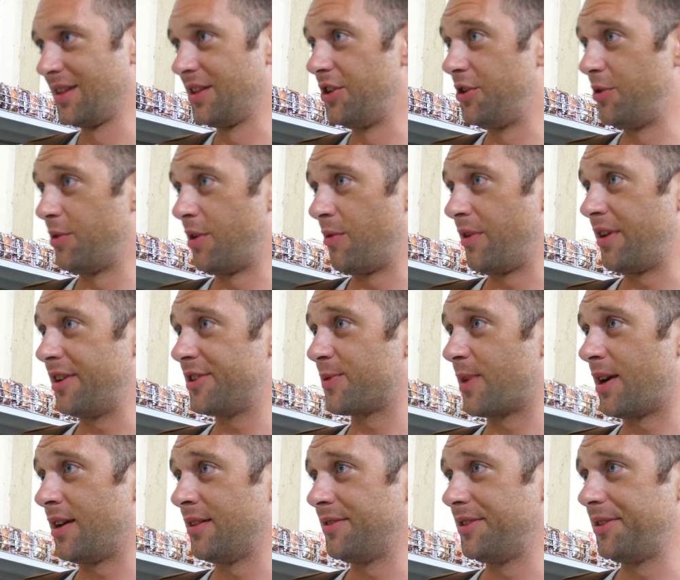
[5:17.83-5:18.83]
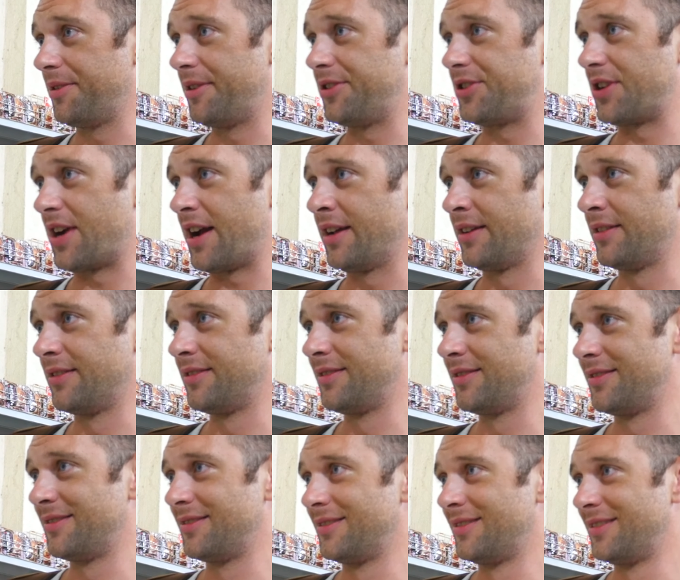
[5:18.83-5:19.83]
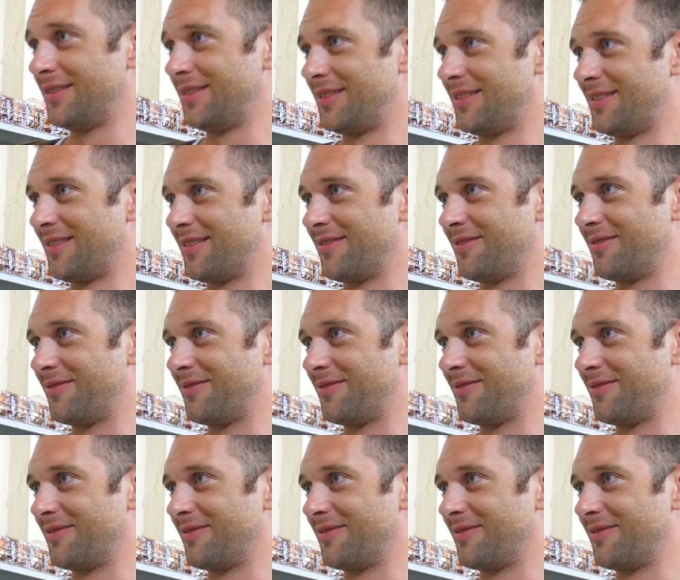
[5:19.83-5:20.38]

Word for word: Do you want one as well? Do you want to try? No,